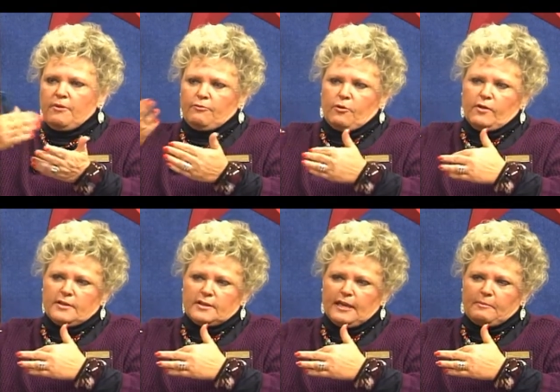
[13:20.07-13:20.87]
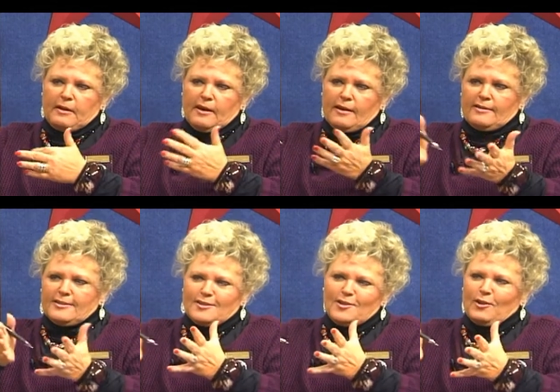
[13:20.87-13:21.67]
before the segment
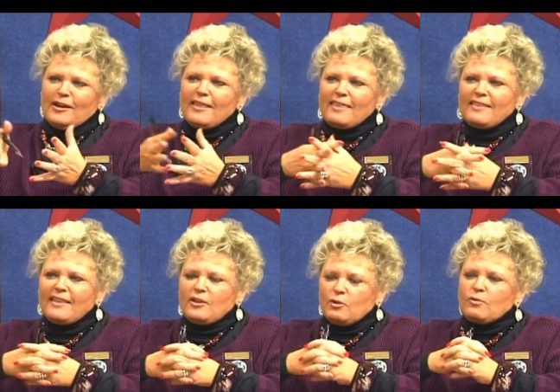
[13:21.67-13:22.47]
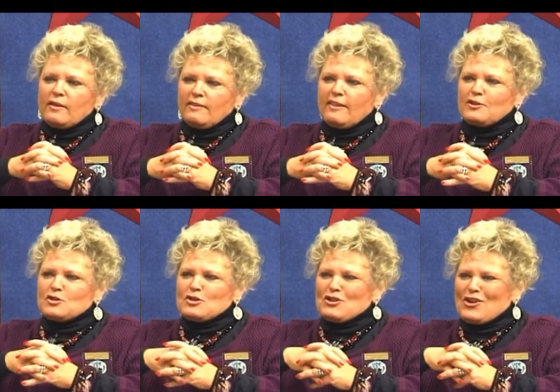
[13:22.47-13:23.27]
ends? Is there anything that you think they
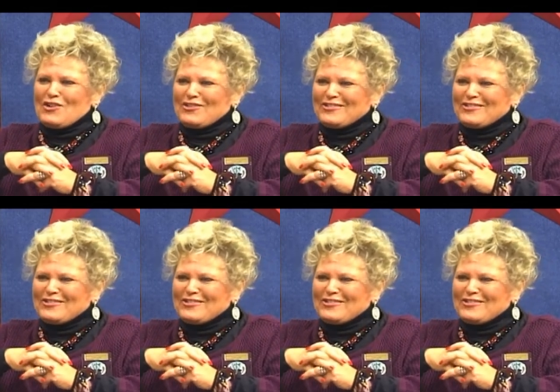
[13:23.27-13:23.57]
should know?